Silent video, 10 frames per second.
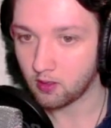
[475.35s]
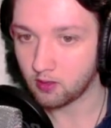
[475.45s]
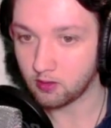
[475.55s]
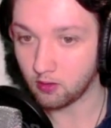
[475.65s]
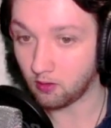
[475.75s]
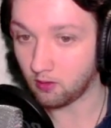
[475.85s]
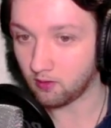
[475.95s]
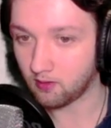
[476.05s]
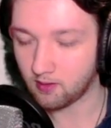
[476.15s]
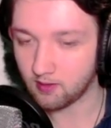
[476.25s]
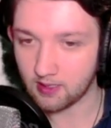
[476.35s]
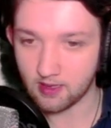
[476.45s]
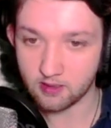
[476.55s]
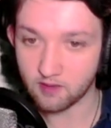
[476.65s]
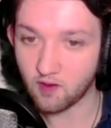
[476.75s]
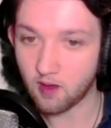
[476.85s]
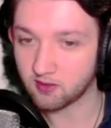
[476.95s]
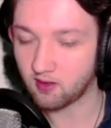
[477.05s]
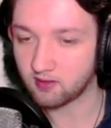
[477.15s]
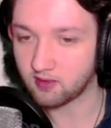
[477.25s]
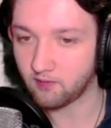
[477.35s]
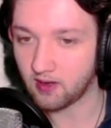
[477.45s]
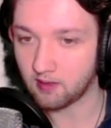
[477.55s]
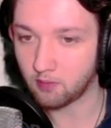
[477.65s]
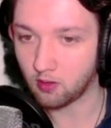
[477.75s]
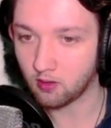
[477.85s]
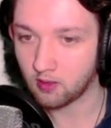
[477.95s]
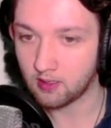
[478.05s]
you'll get your farm slots available.